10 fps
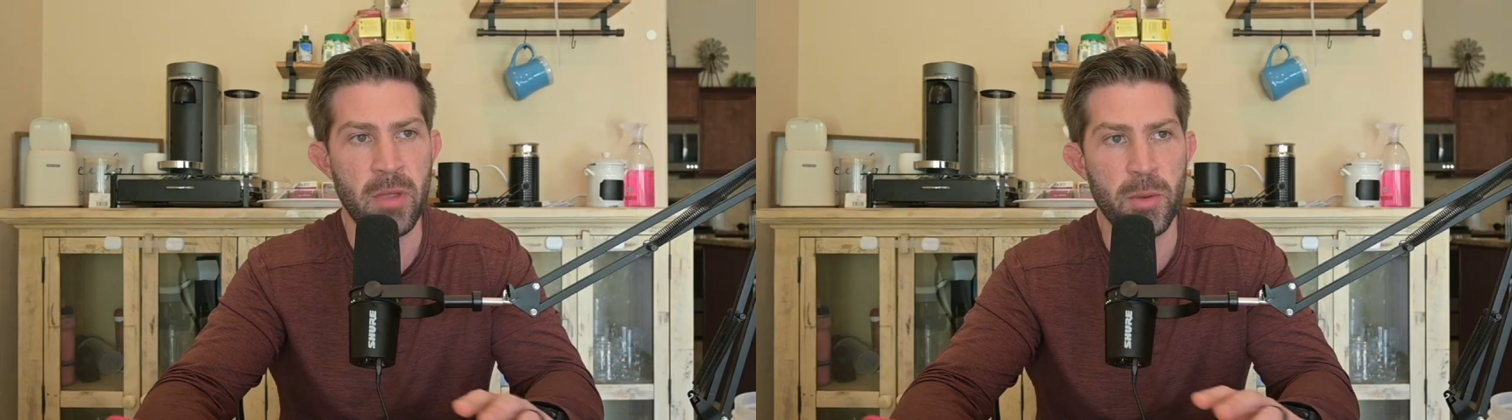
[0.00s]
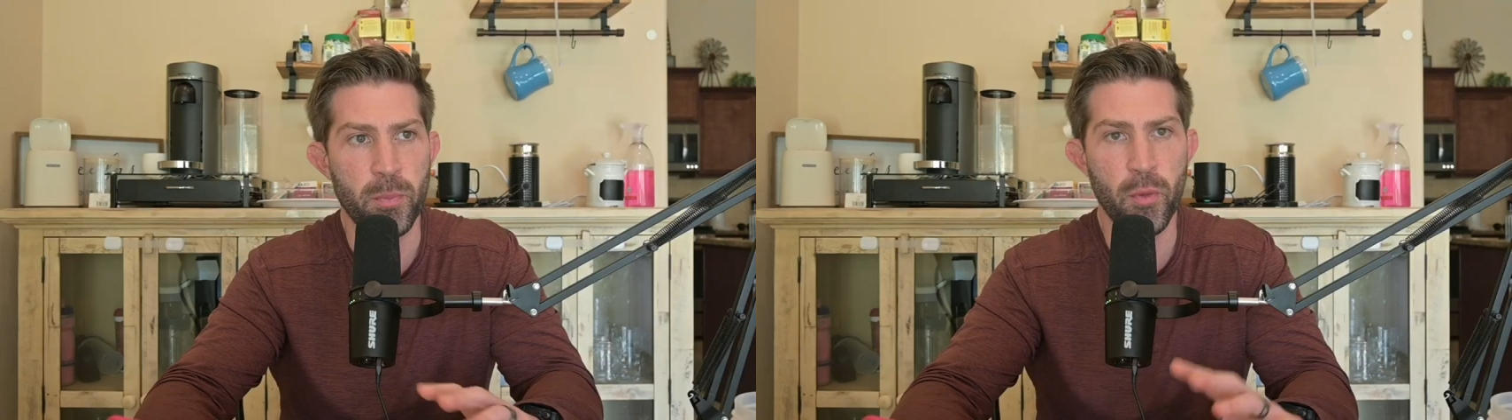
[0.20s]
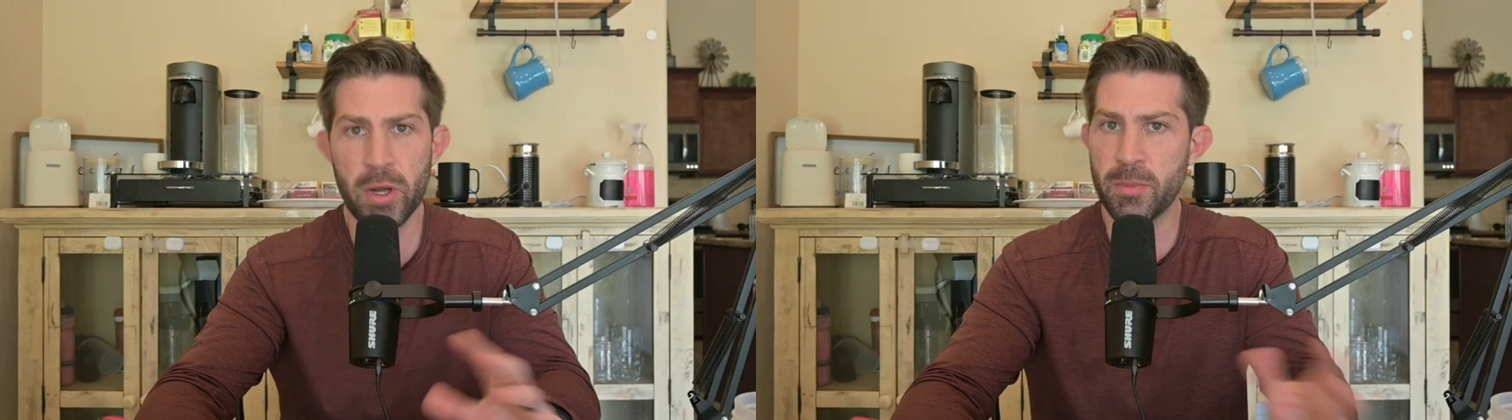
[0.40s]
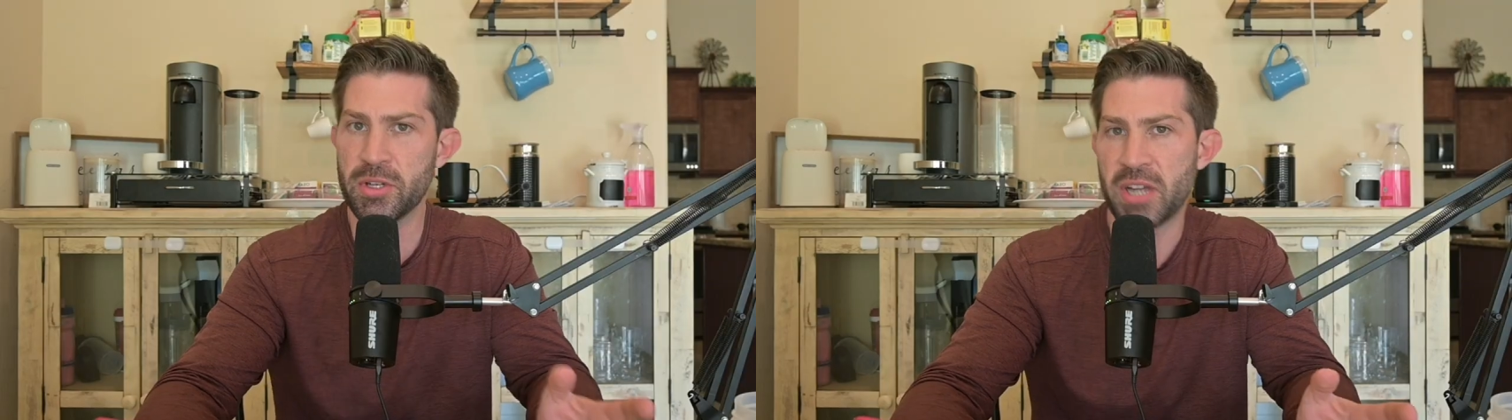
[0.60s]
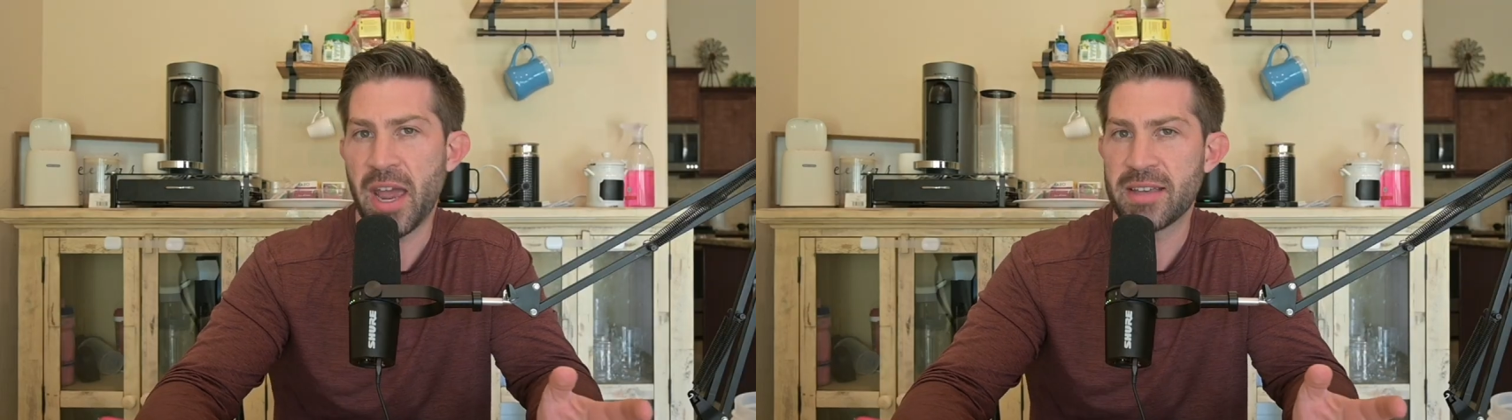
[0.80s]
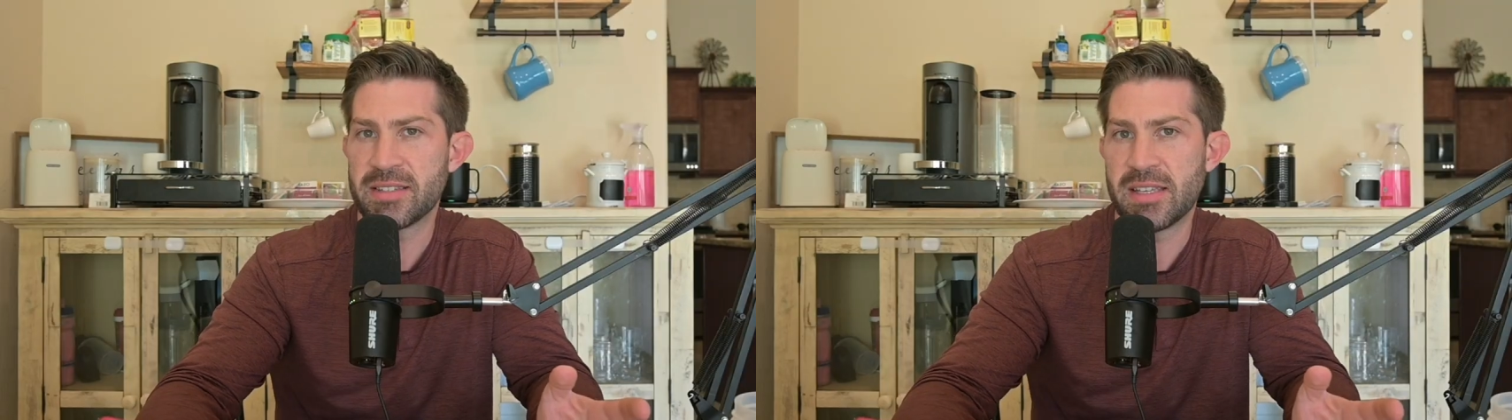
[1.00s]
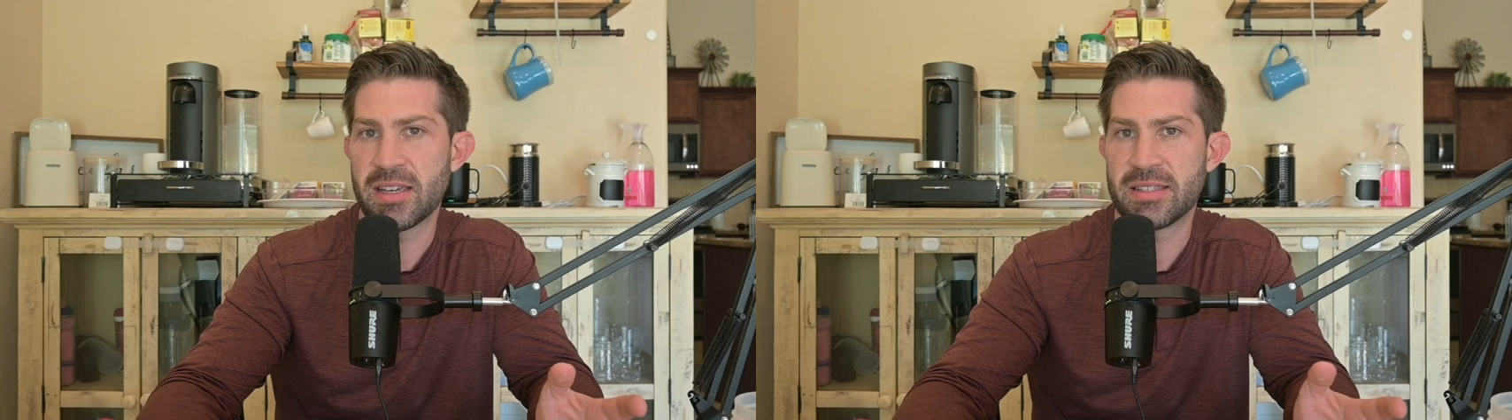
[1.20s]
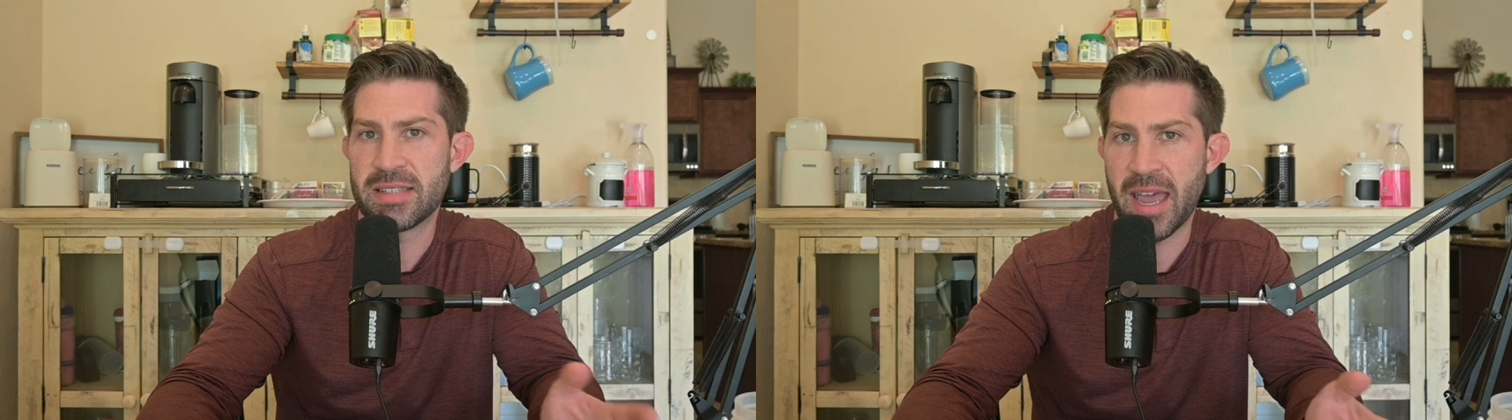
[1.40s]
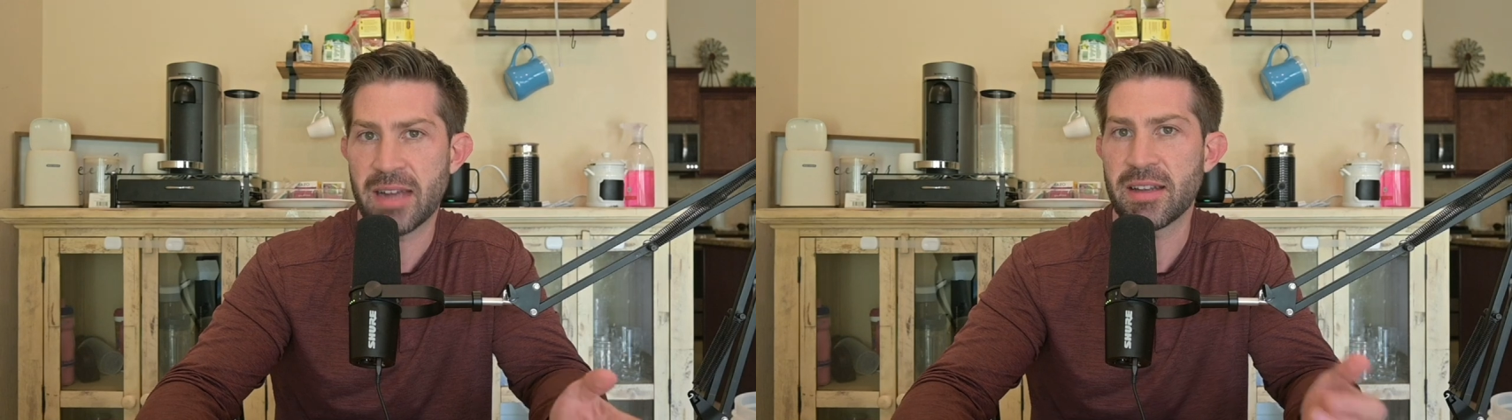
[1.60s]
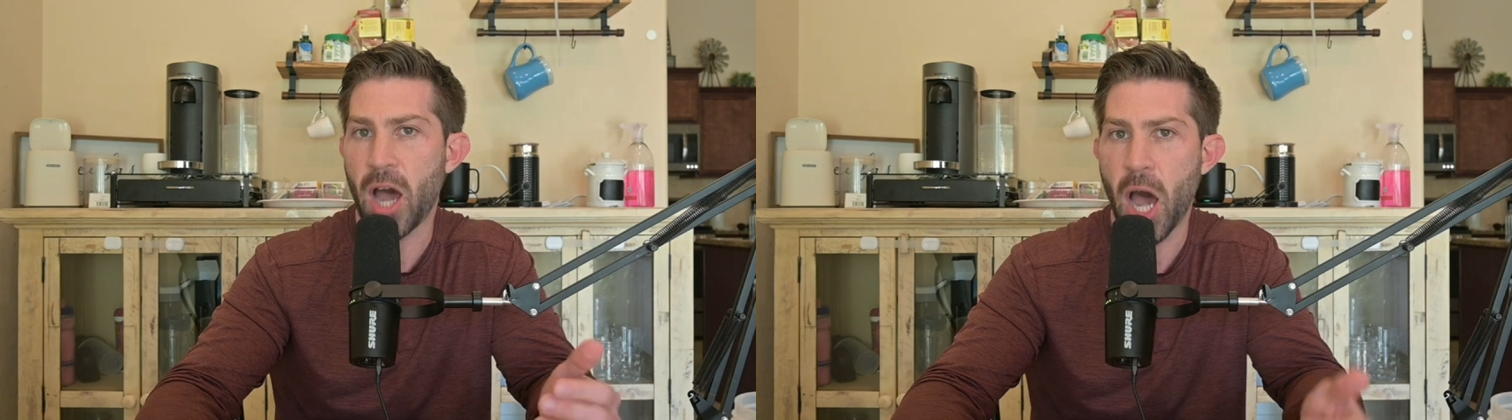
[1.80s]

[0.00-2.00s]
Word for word: It pretty much has the exact